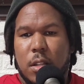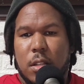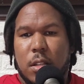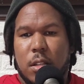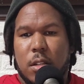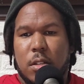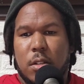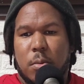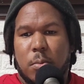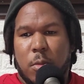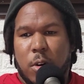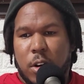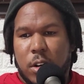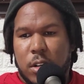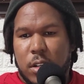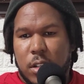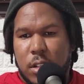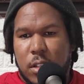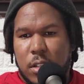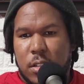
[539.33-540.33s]
Then your
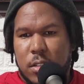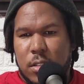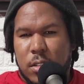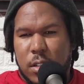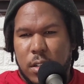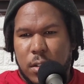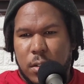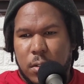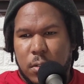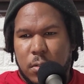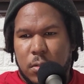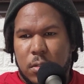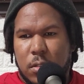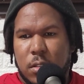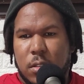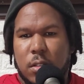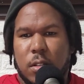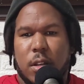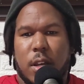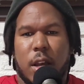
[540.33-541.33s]
marketing and
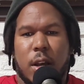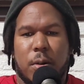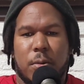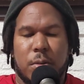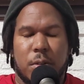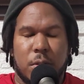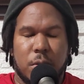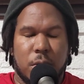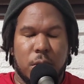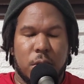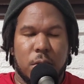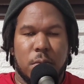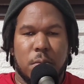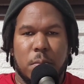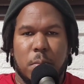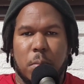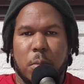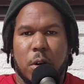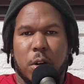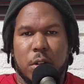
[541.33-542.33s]
sales, how are you going to
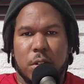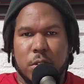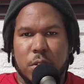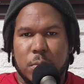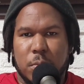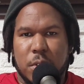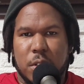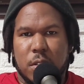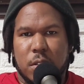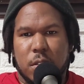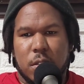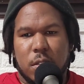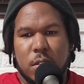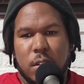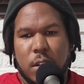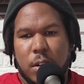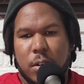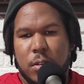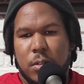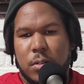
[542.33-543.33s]
market your
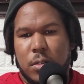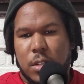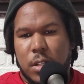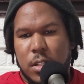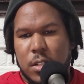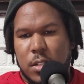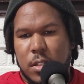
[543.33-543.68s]
business? How are you going to get